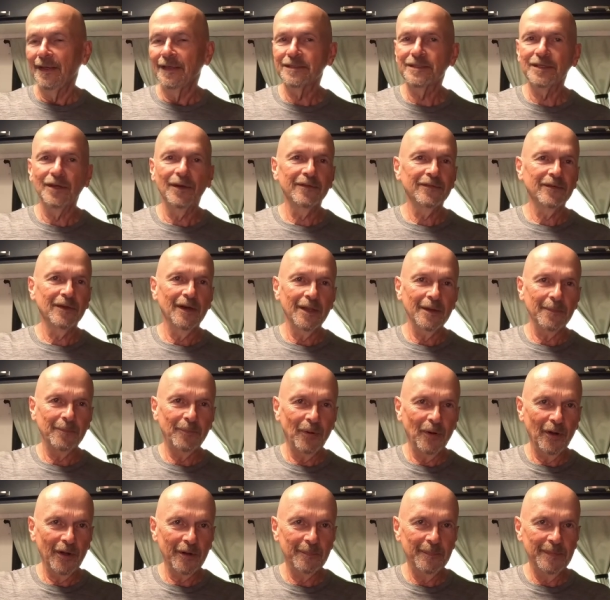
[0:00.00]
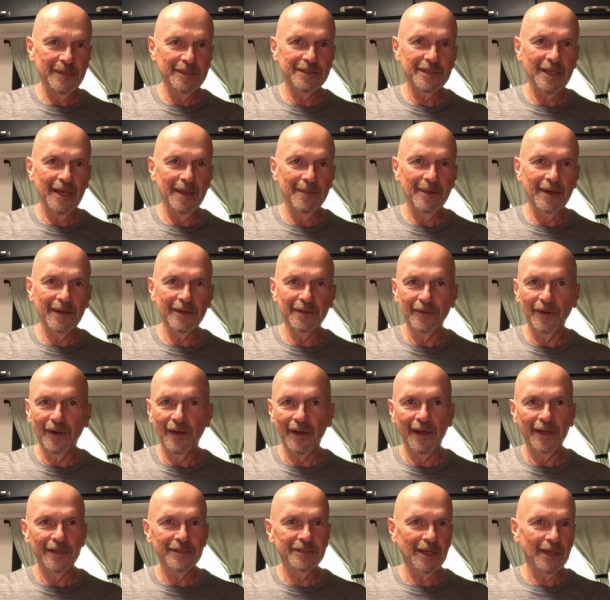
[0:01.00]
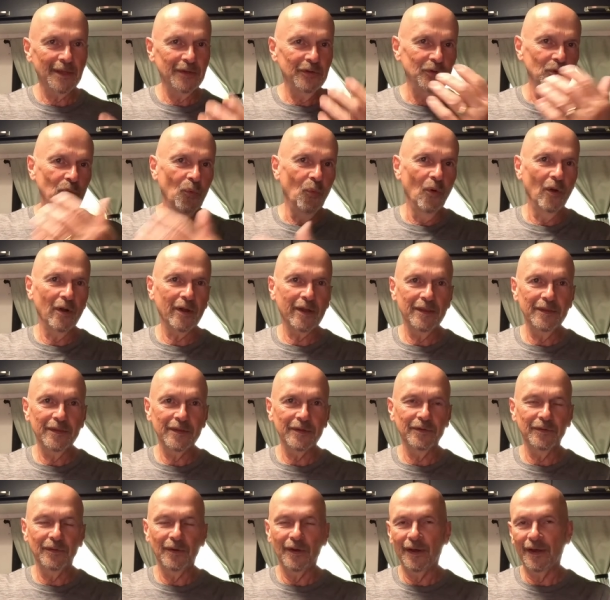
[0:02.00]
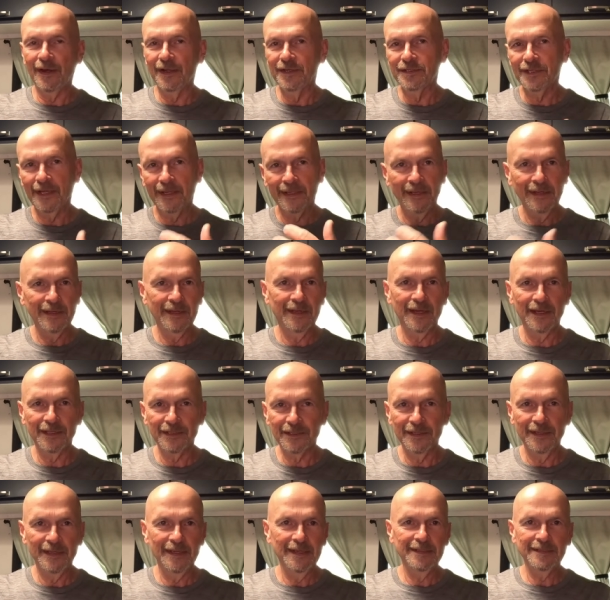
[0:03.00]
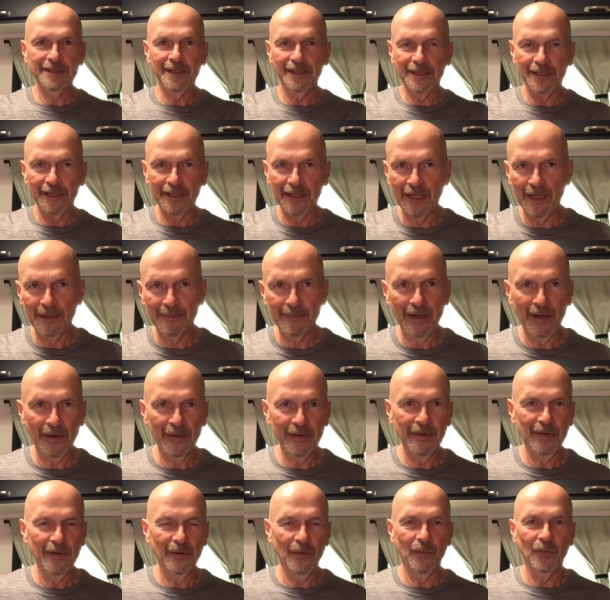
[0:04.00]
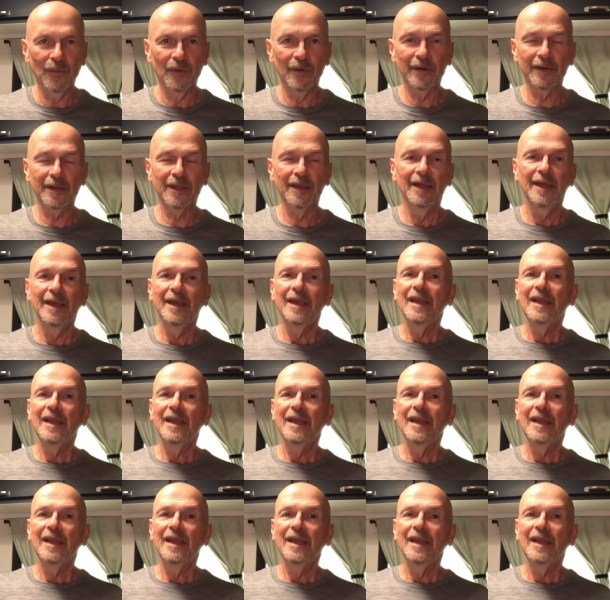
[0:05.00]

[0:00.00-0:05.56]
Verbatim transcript: So I've got a park beside my garage. I can do work in the garage. I can cut things. I can come out here and work.